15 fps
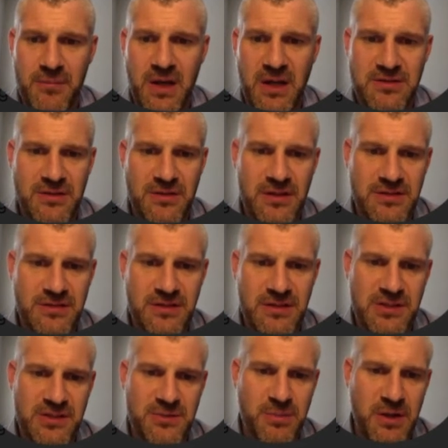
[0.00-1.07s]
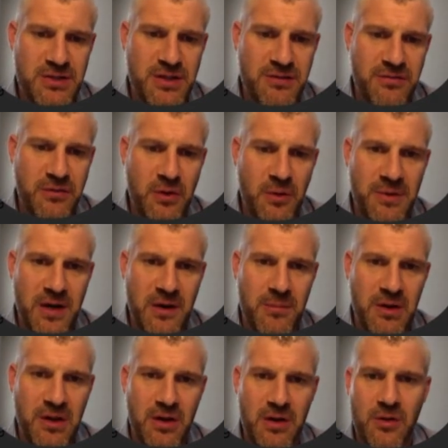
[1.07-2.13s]
Okay, so this is in a spreadsheet form down
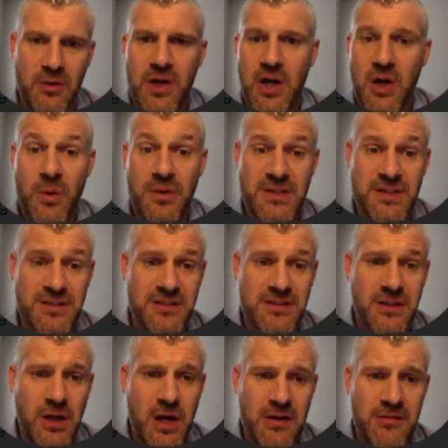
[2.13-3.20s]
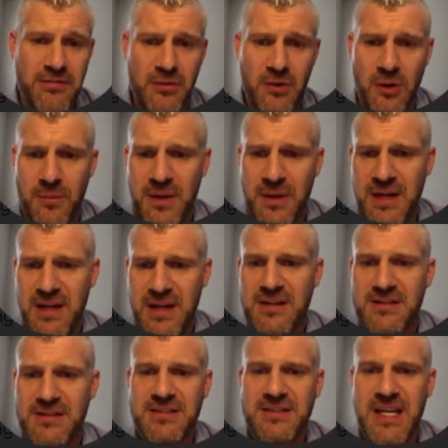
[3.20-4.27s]
below, whereas this is in a graph form, and
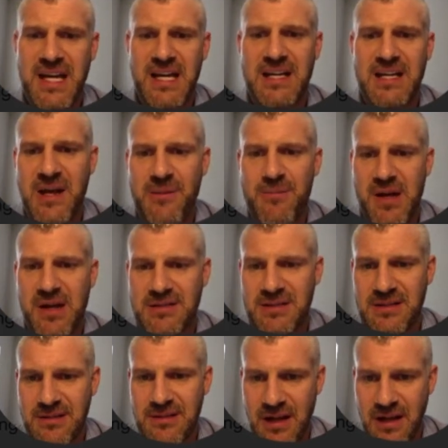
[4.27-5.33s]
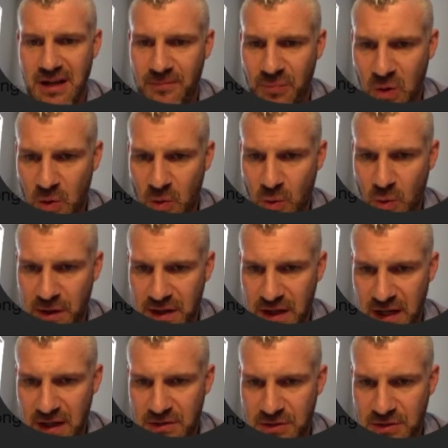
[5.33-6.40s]
it's on a day-to-day basis. Okay, 1
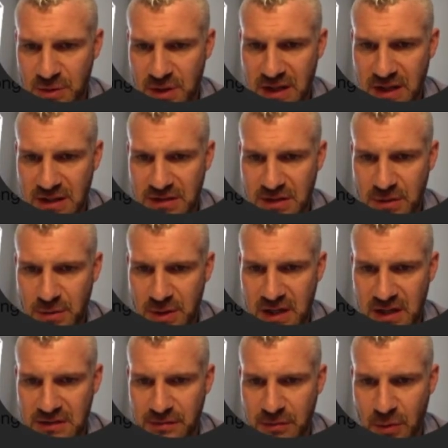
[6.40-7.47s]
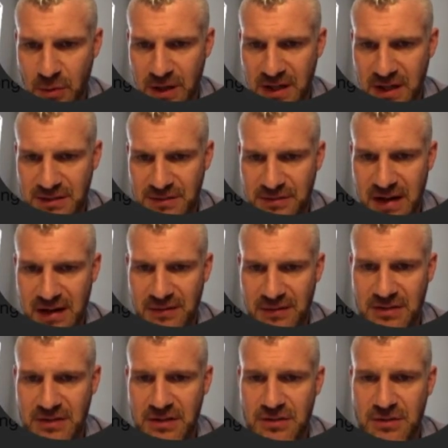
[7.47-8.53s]
day, 2 days, 3 days, 4 days, 5
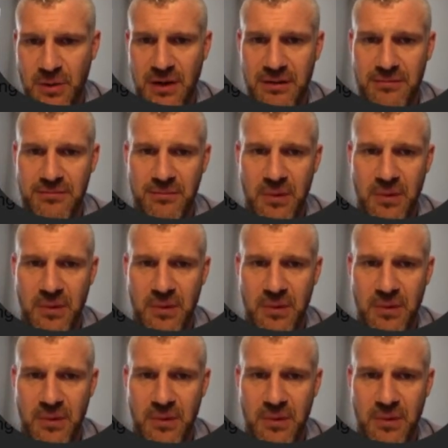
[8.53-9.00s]
days, so on.